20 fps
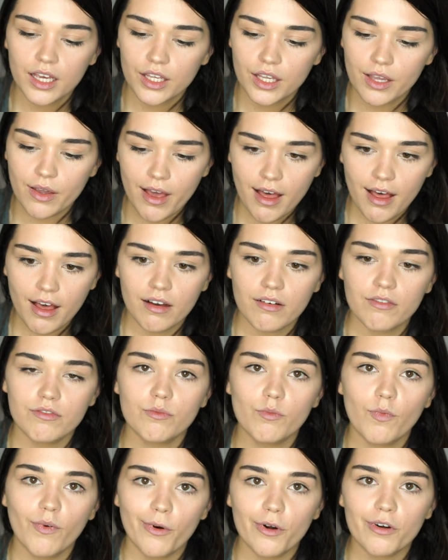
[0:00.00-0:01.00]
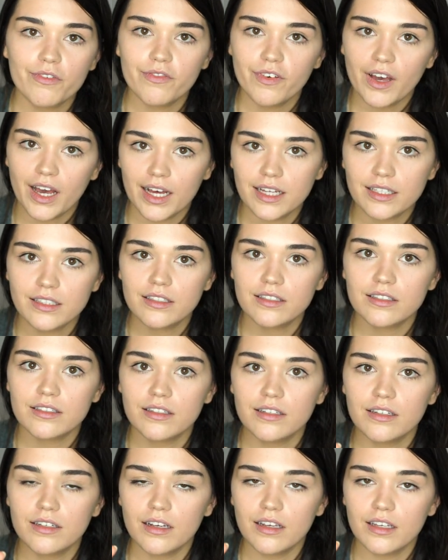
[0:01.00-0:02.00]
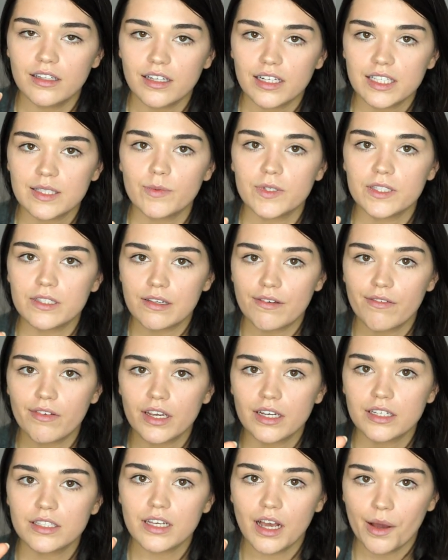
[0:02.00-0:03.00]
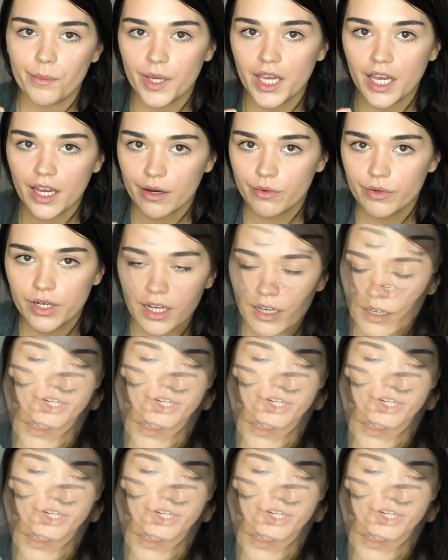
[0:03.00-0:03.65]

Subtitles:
you have more fat in that specific tummy area.